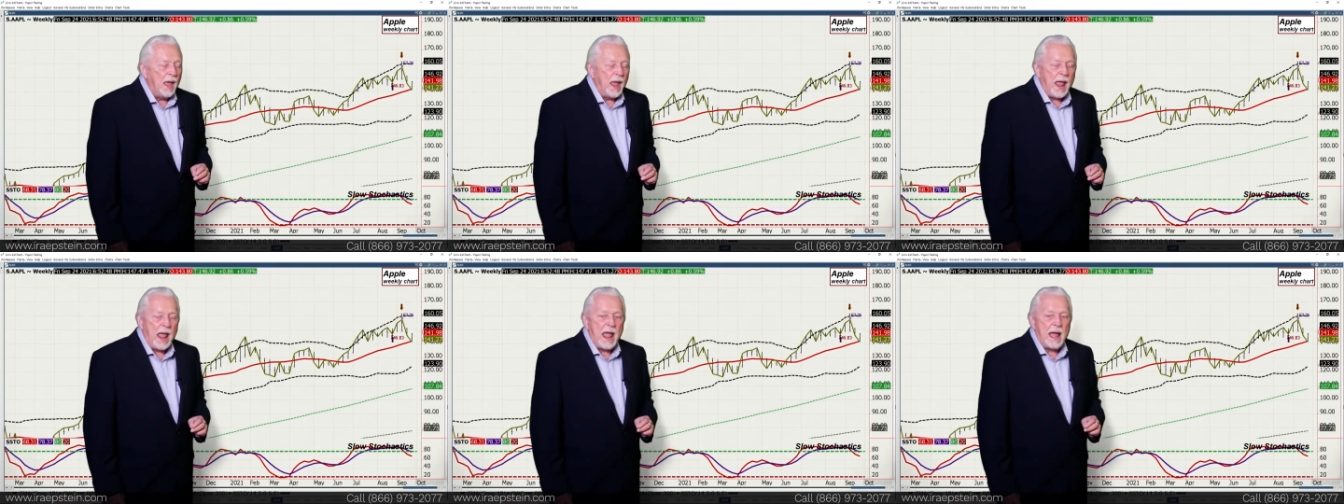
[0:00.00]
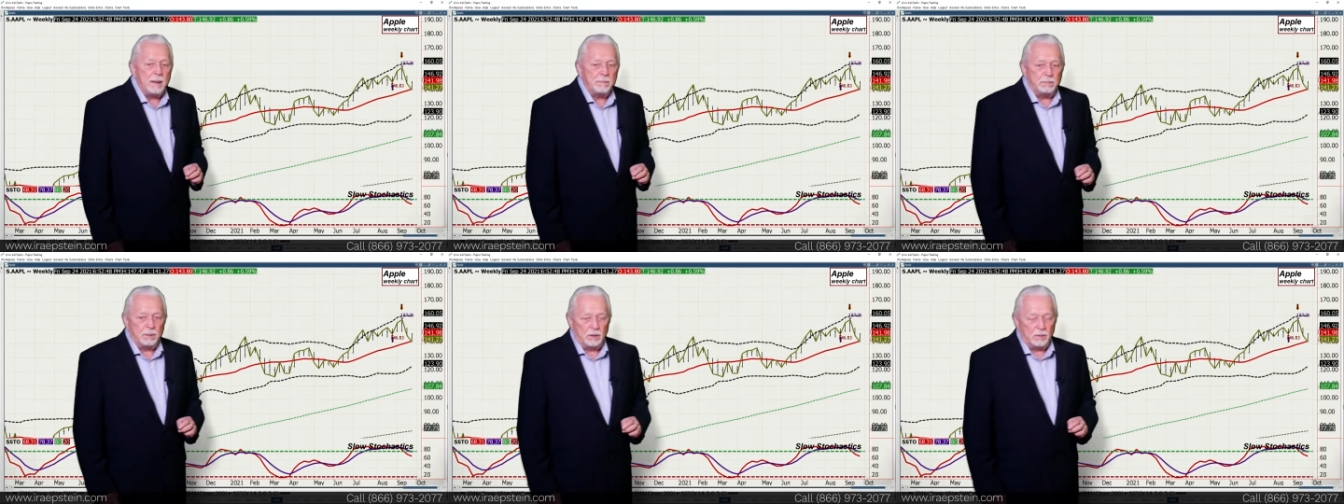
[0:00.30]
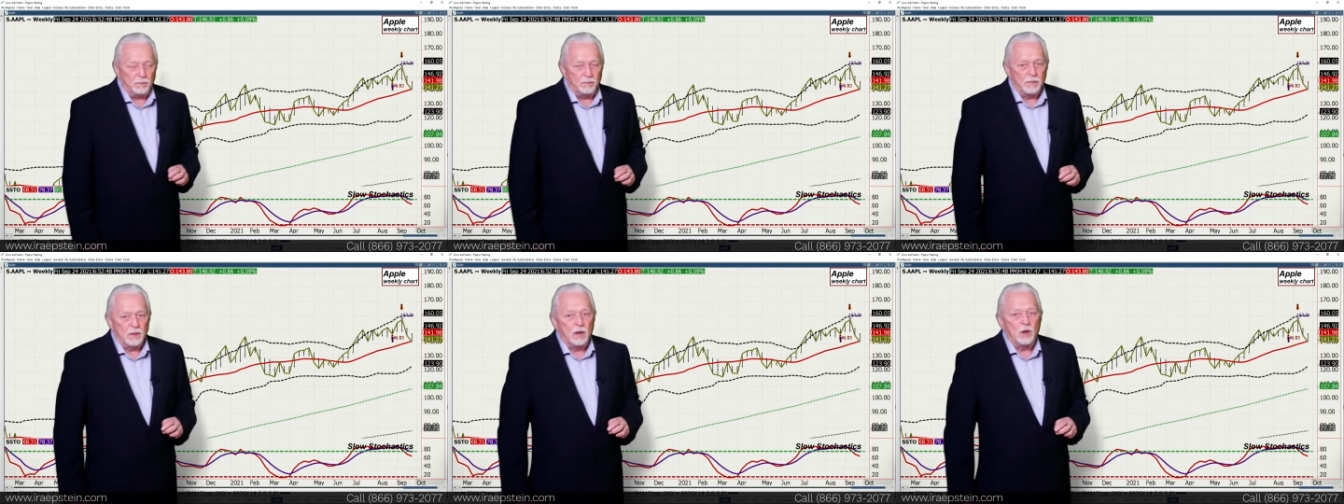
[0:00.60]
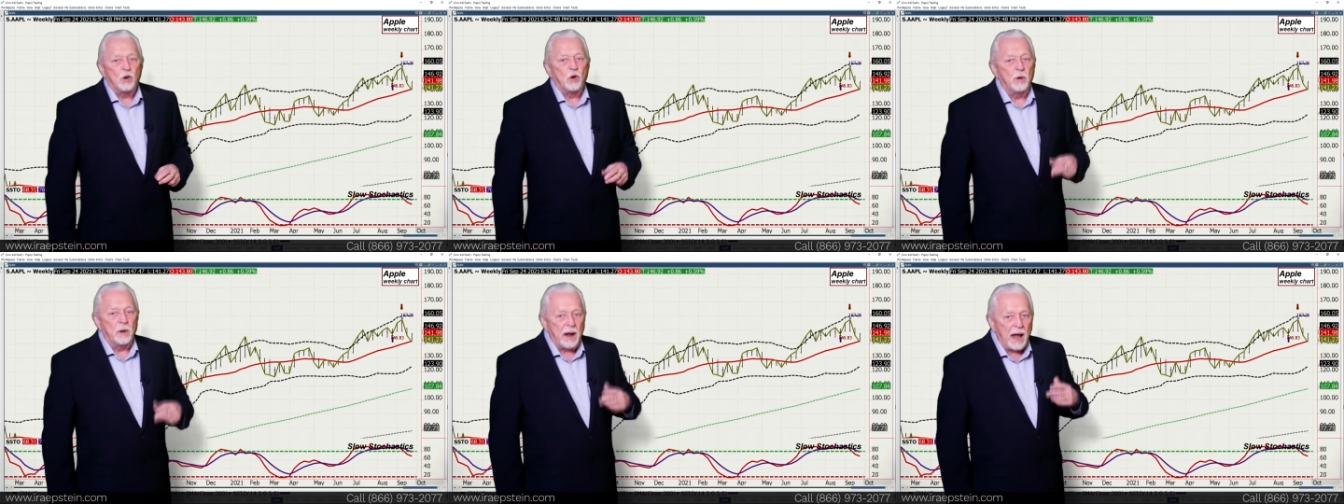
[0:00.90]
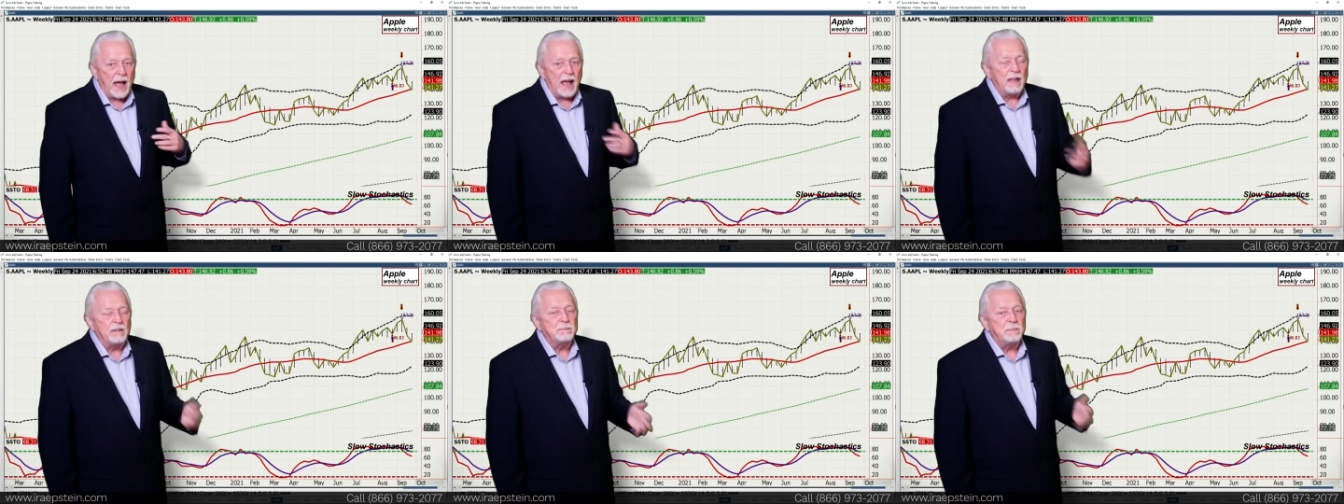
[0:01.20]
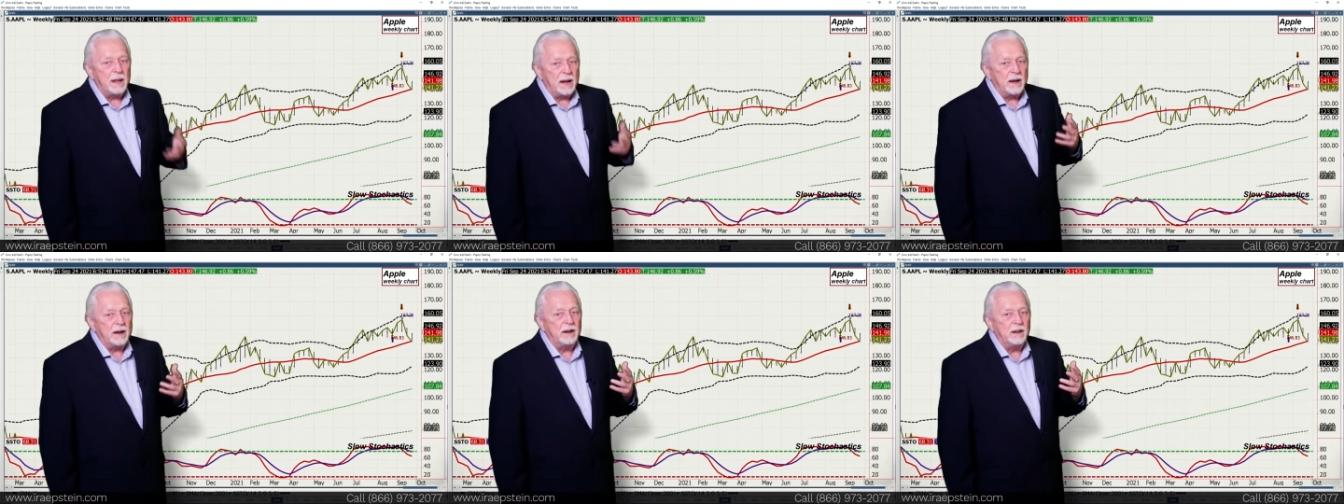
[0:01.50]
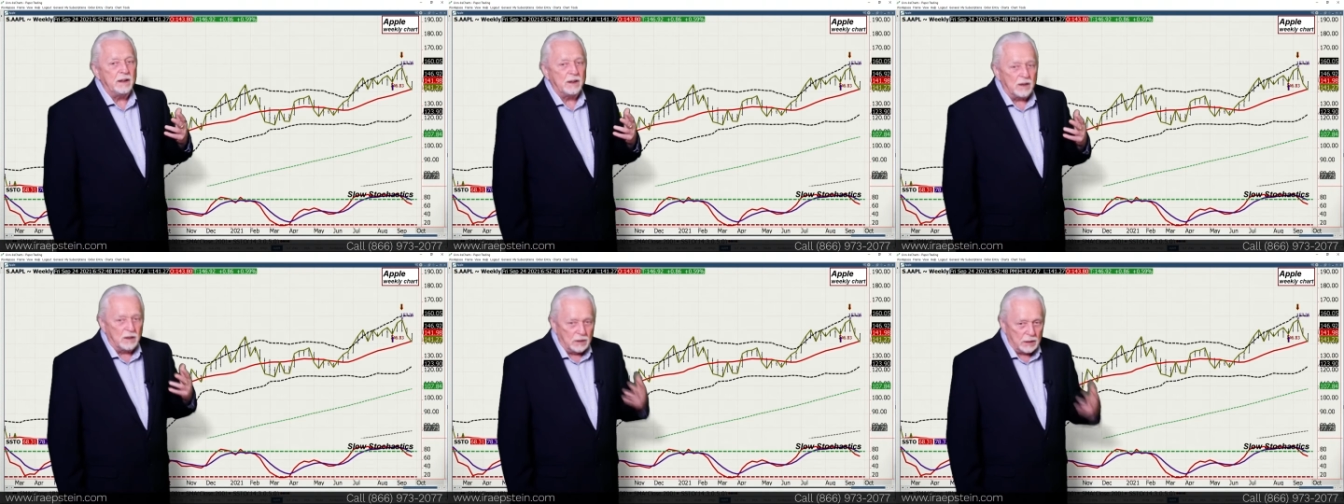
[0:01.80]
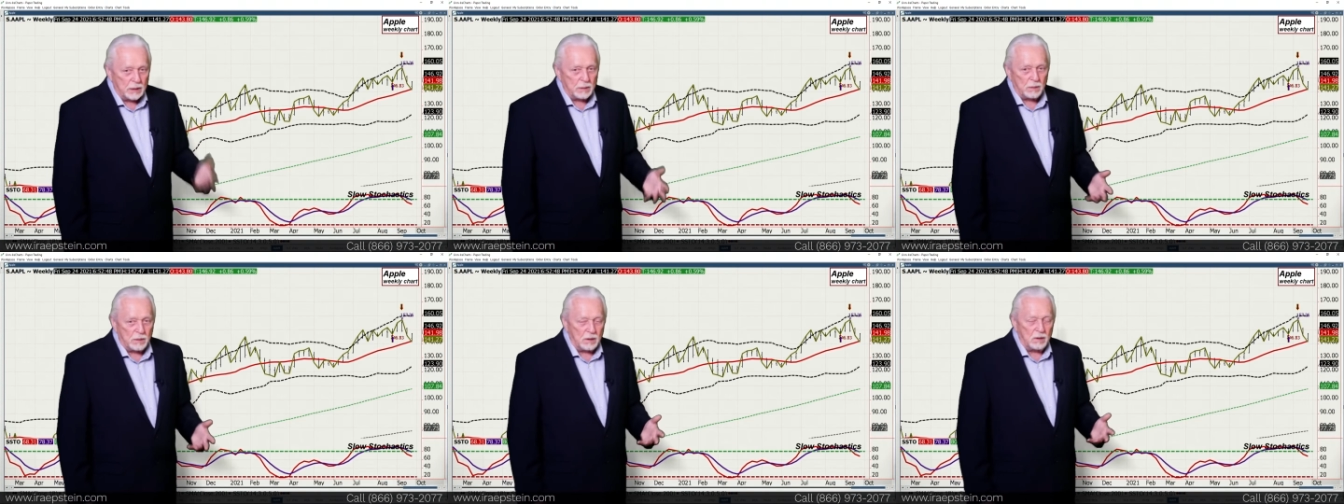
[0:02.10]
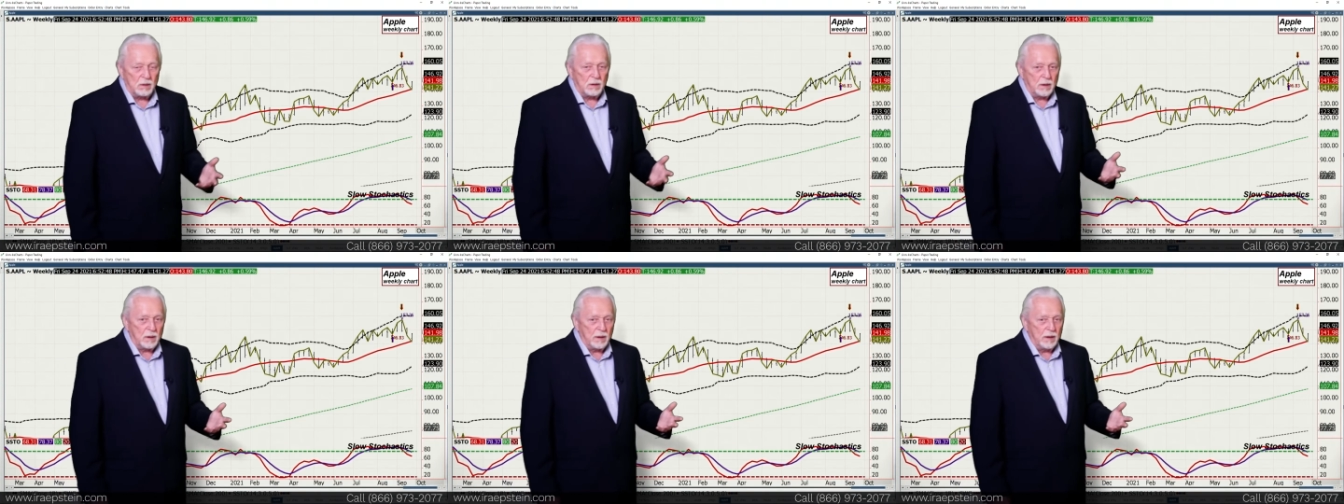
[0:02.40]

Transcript: Apple. Could I have been any clearer